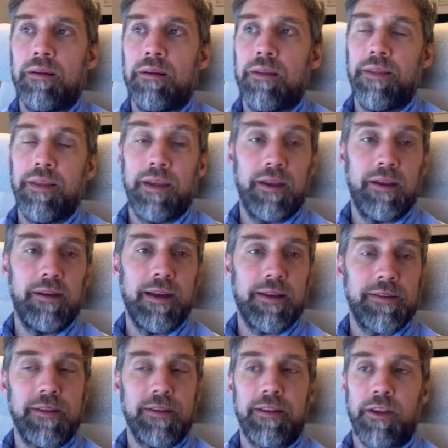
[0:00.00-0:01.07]
The
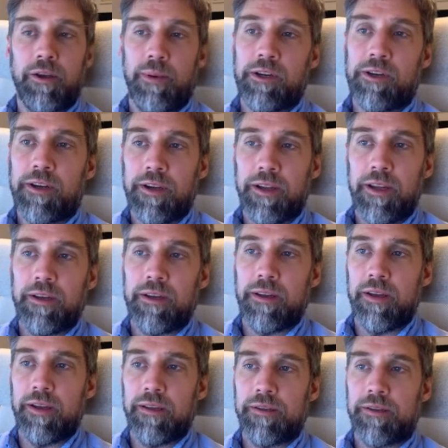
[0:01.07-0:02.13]
next thing that you actually need
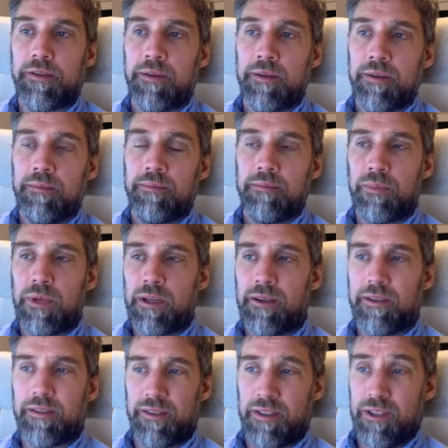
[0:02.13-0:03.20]
is, well,
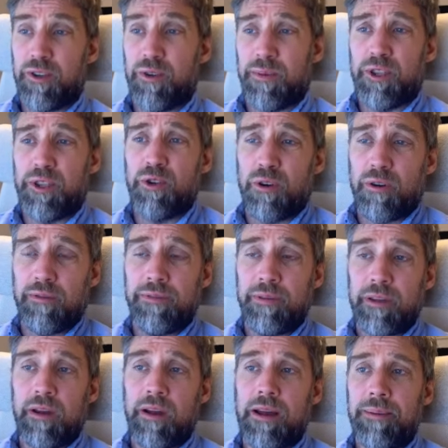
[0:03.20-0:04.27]
it's to do with
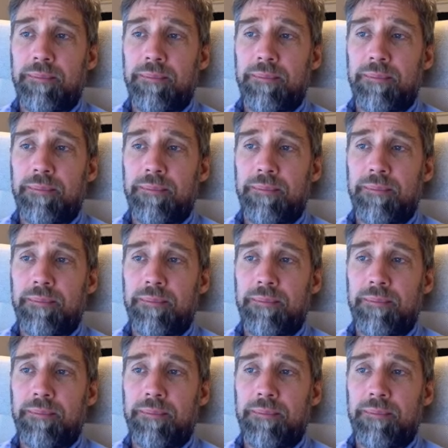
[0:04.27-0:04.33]
geography.